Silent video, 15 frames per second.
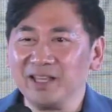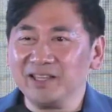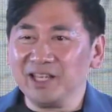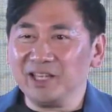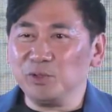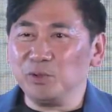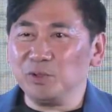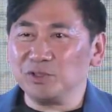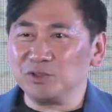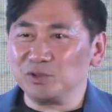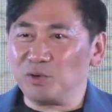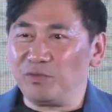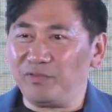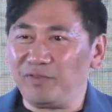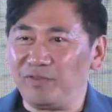can they do it
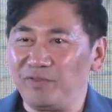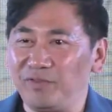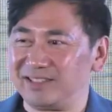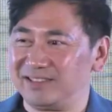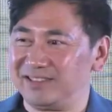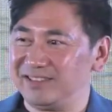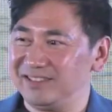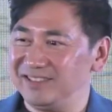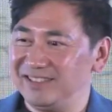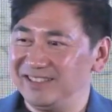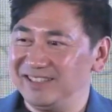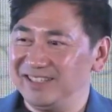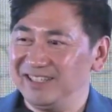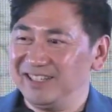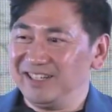so fast,
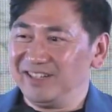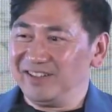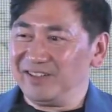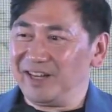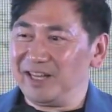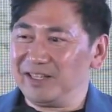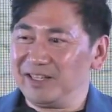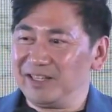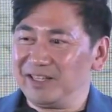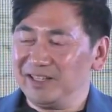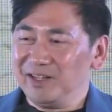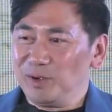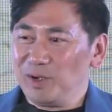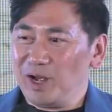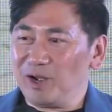right?
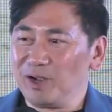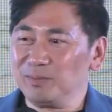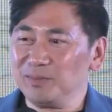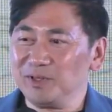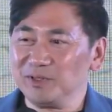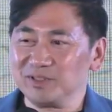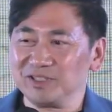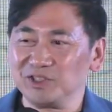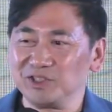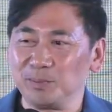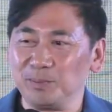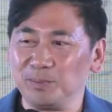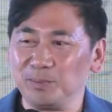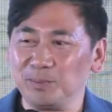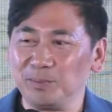How come there's
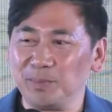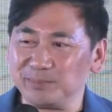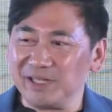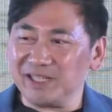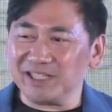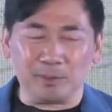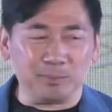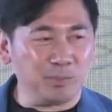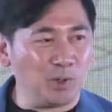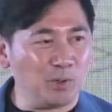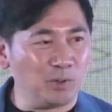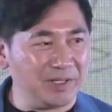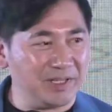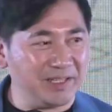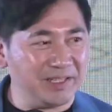such a big speed
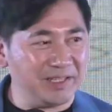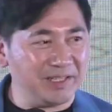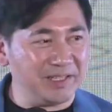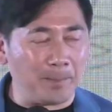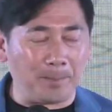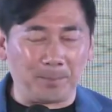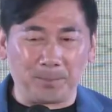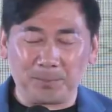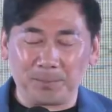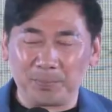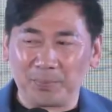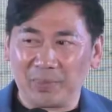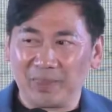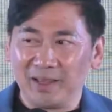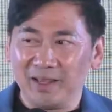component in them?
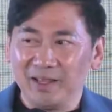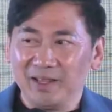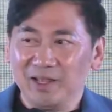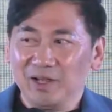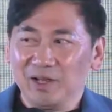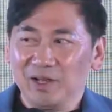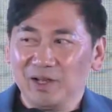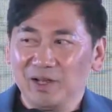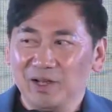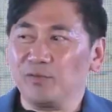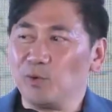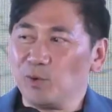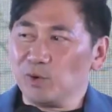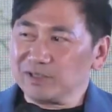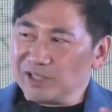So
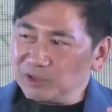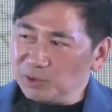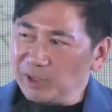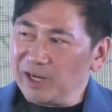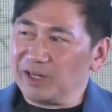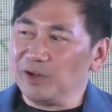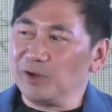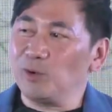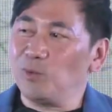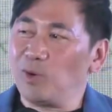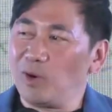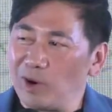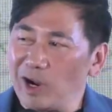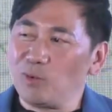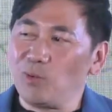of course, I tried to,
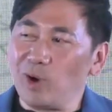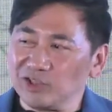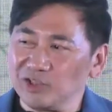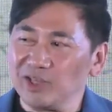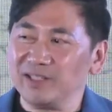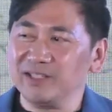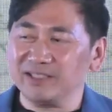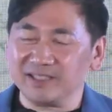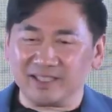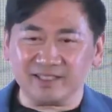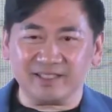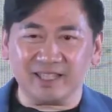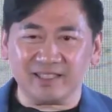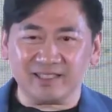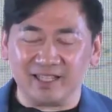while watching the
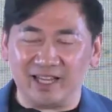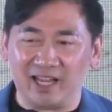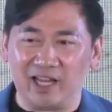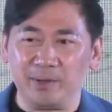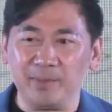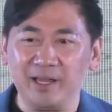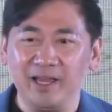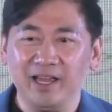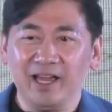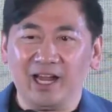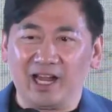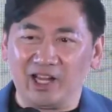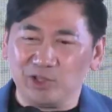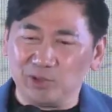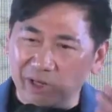Success Academy,
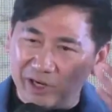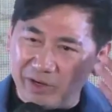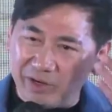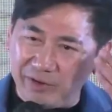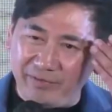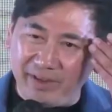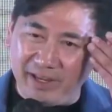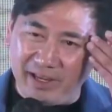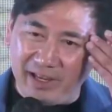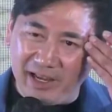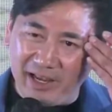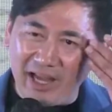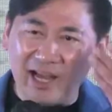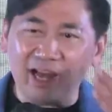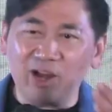I tried to think,
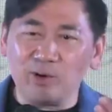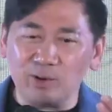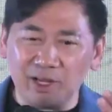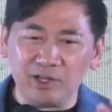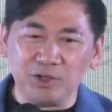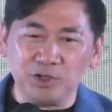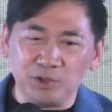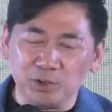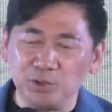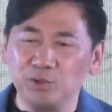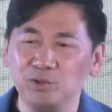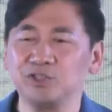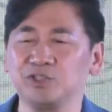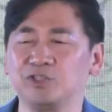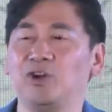how can you
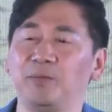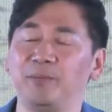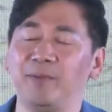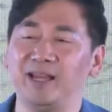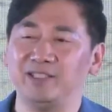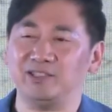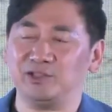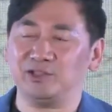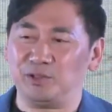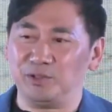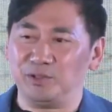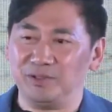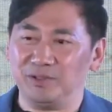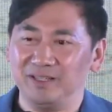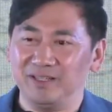do Star Master?